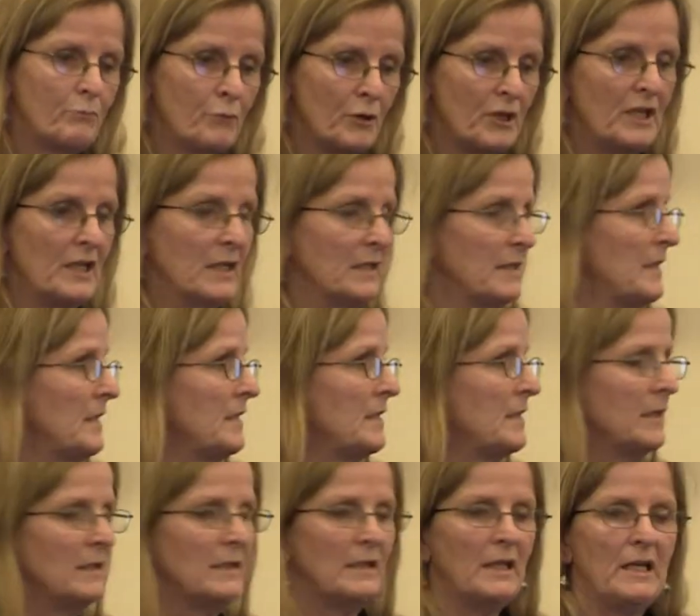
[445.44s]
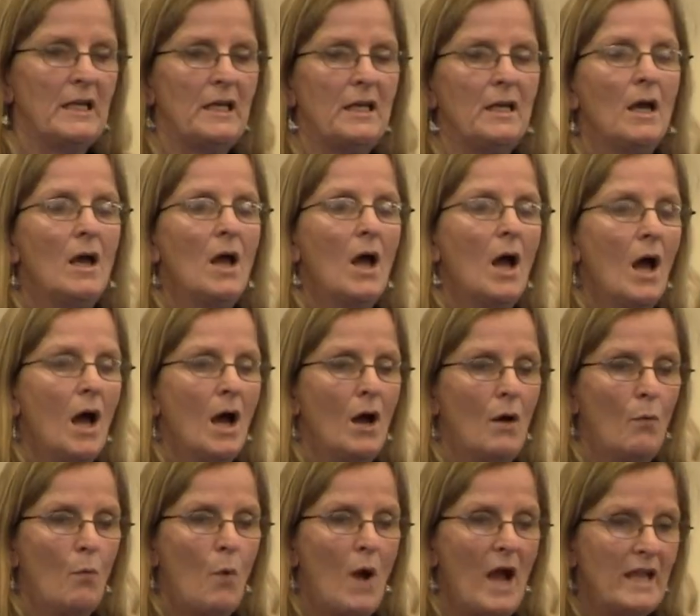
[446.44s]
pretty consistently,
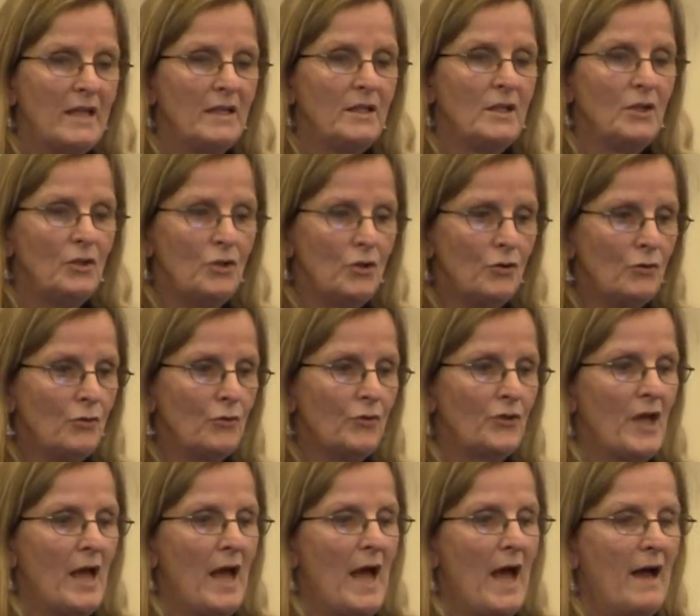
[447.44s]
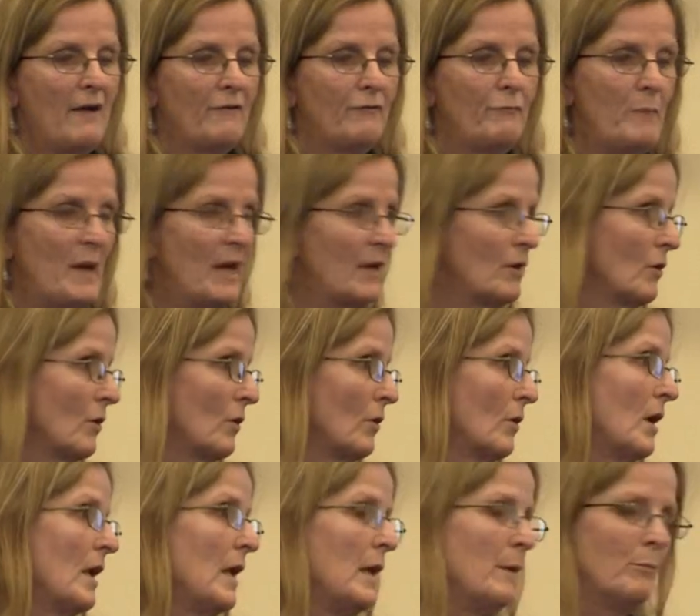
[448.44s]
white youth have
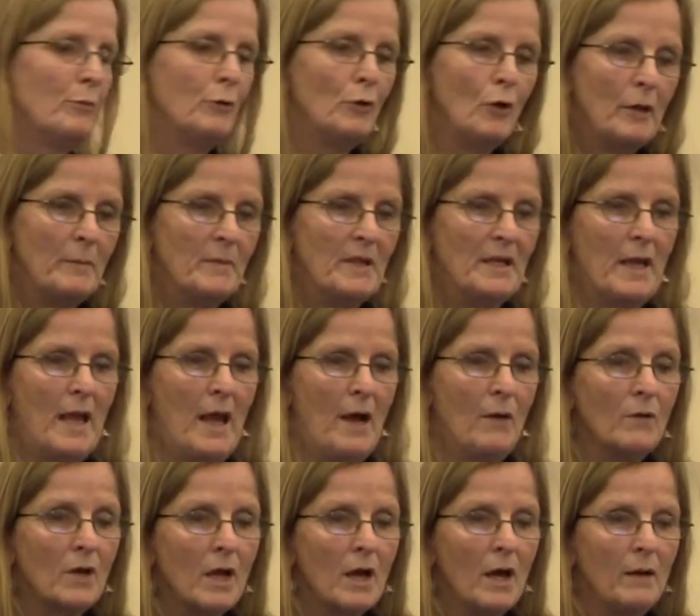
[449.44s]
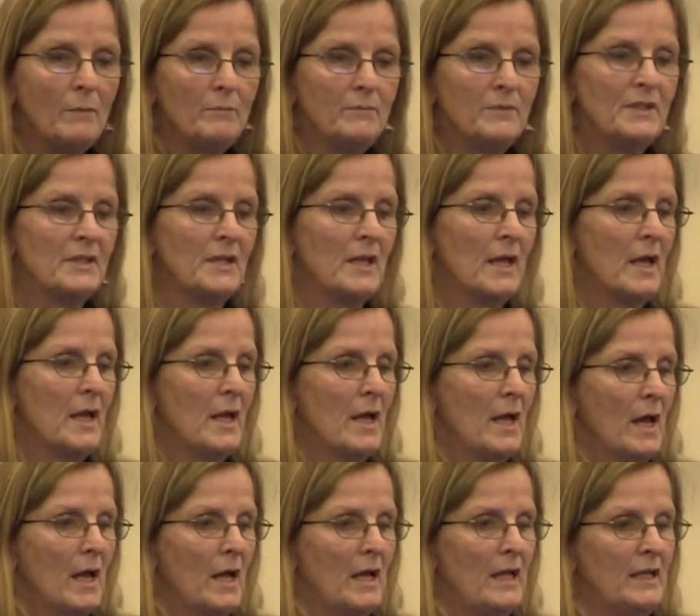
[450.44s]
better employment outcomes
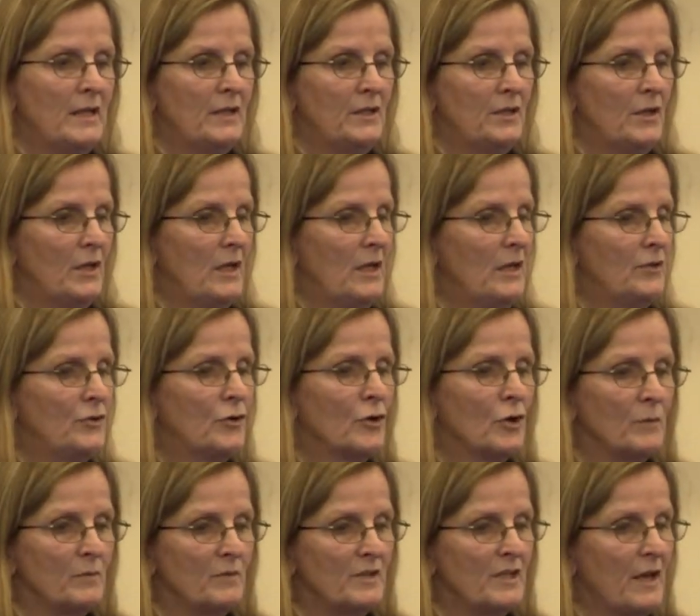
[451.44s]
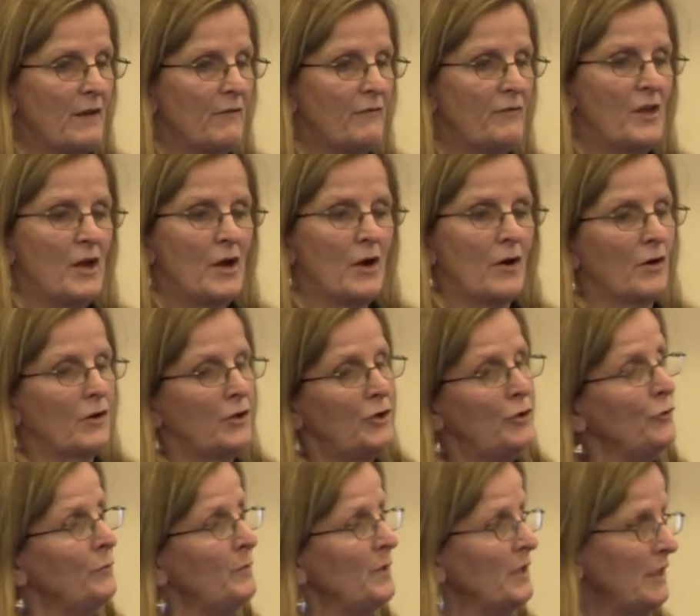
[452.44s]
in terms of their
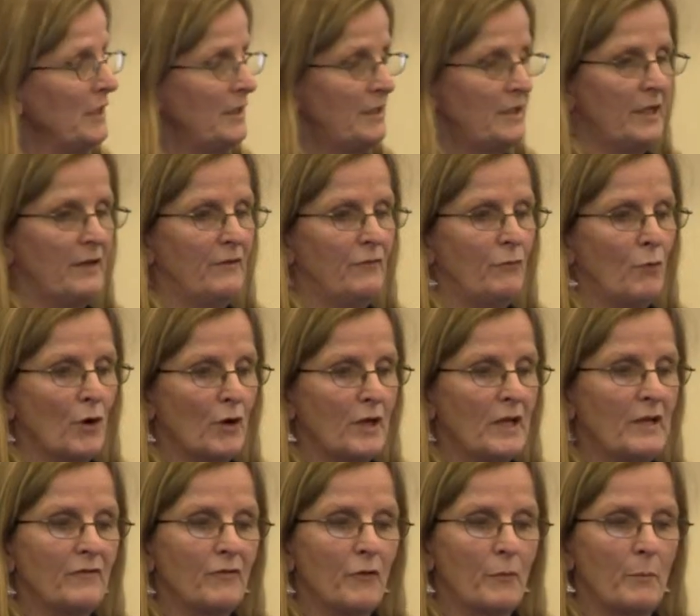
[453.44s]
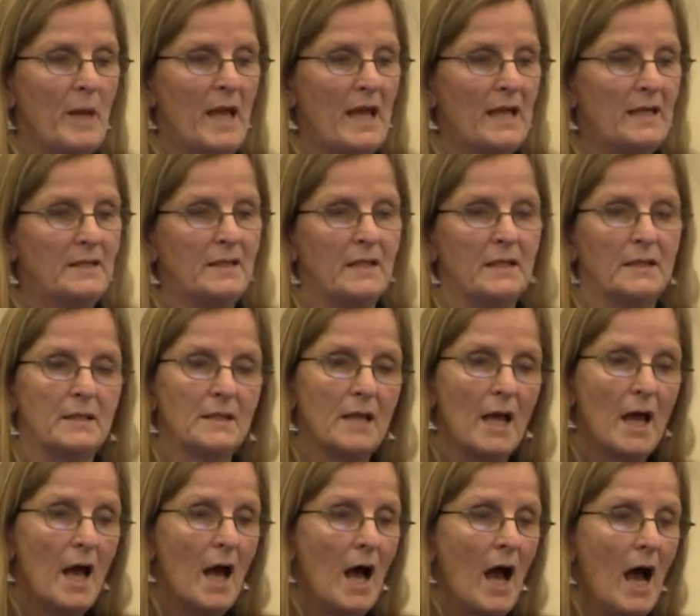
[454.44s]
cumulative working pay since
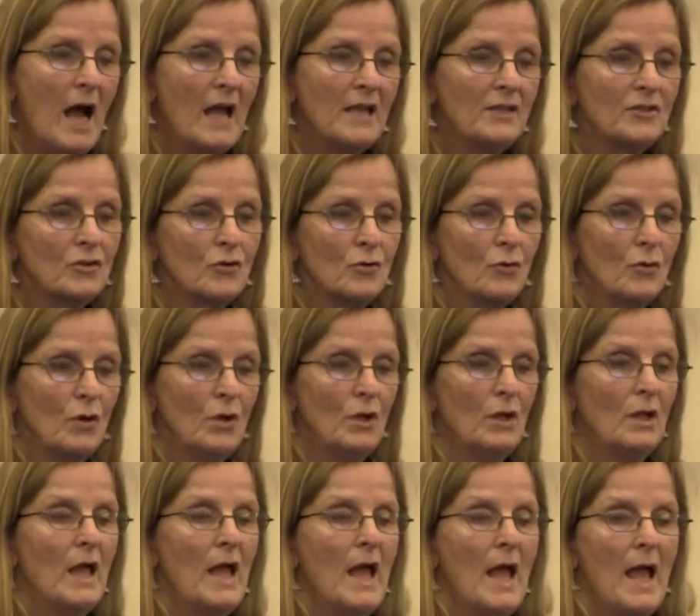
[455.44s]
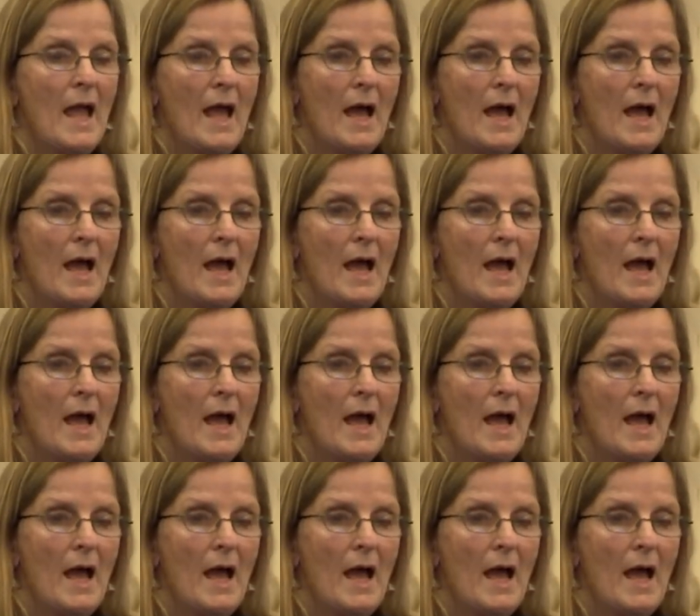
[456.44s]
high school.